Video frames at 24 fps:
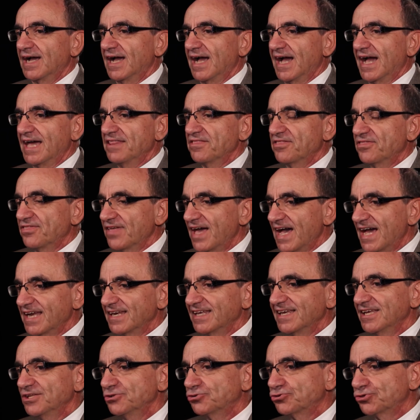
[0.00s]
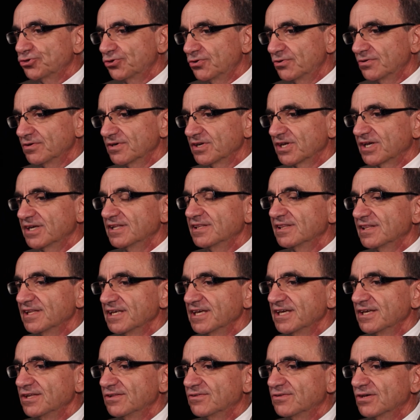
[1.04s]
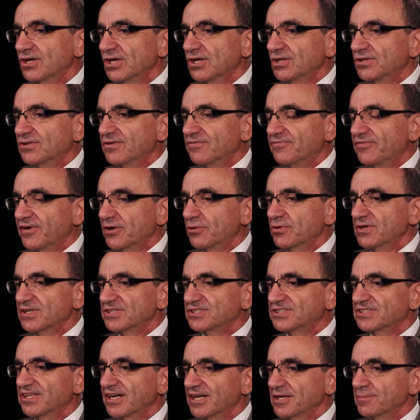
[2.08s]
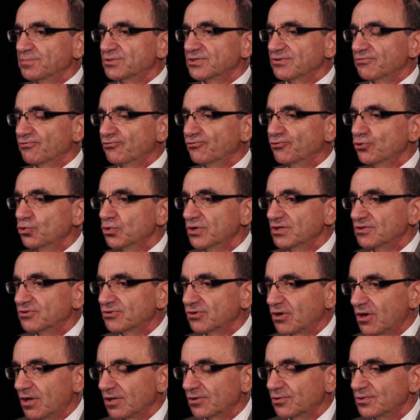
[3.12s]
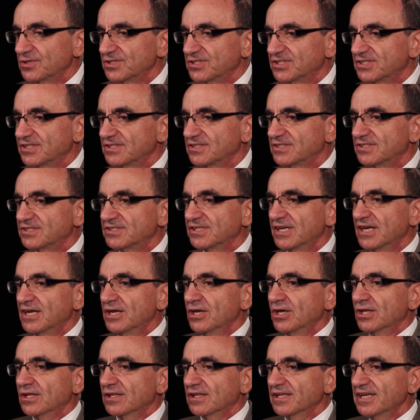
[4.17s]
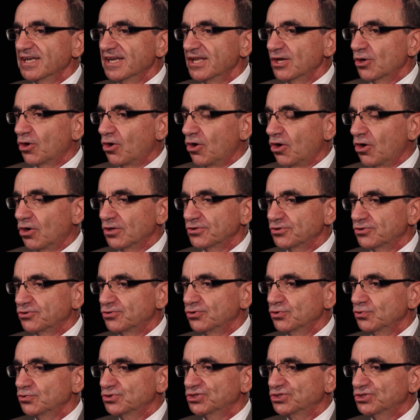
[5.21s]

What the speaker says: And that in turn can lead to various types of food intolerances, leading on to